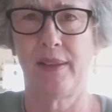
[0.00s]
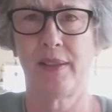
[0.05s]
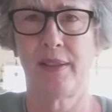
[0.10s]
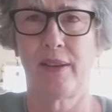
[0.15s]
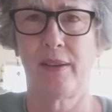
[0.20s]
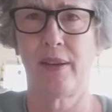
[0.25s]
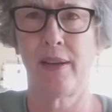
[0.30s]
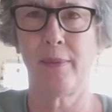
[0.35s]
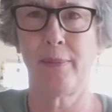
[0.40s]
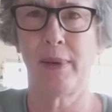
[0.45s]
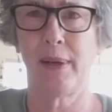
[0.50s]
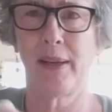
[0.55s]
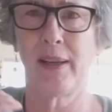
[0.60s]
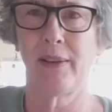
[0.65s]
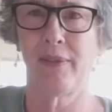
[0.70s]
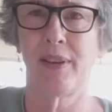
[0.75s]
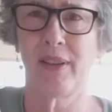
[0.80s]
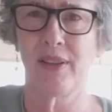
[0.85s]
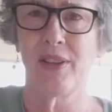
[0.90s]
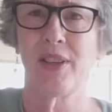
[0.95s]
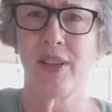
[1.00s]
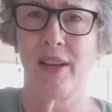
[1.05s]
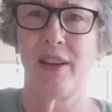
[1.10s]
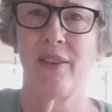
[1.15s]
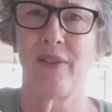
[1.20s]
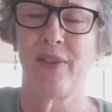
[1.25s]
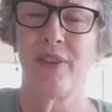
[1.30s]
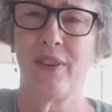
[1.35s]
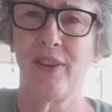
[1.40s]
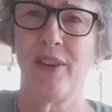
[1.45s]
Sorry, I better give it a
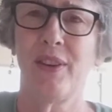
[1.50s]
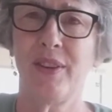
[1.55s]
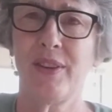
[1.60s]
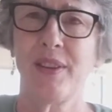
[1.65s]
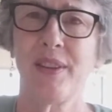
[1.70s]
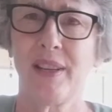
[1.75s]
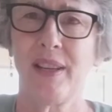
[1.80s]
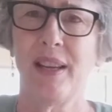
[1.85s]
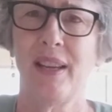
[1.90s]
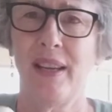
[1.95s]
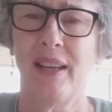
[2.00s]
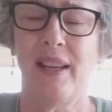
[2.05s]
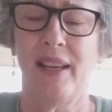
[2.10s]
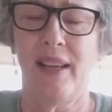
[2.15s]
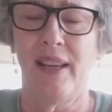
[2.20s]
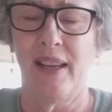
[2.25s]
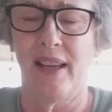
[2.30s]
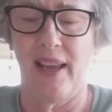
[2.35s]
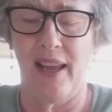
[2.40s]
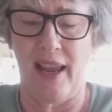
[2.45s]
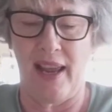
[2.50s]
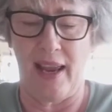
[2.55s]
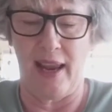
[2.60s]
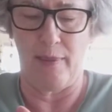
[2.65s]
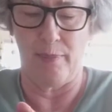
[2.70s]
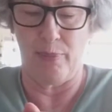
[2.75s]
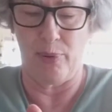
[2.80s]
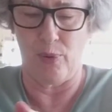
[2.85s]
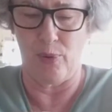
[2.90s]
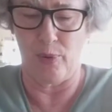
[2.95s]
shake first.
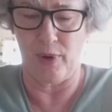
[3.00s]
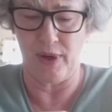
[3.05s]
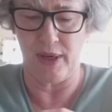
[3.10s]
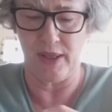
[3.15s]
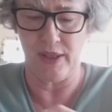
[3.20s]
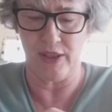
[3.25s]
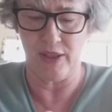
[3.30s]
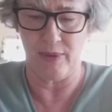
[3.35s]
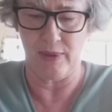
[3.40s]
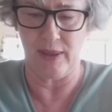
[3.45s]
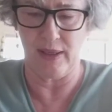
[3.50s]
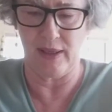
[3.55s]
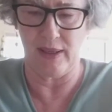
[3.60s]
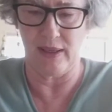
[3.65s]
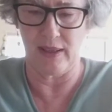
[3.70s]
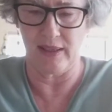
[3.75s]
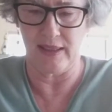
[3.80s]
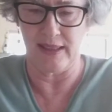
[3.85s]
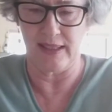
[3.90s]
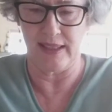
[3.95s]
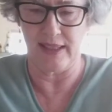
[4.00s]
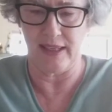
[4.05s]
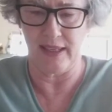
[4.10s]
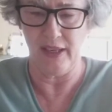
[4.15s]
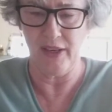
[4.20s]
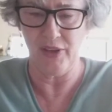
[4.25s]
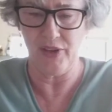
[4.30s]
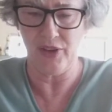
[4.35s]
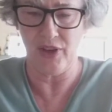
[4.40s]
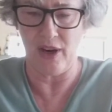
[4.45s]
And pour it into a little dish.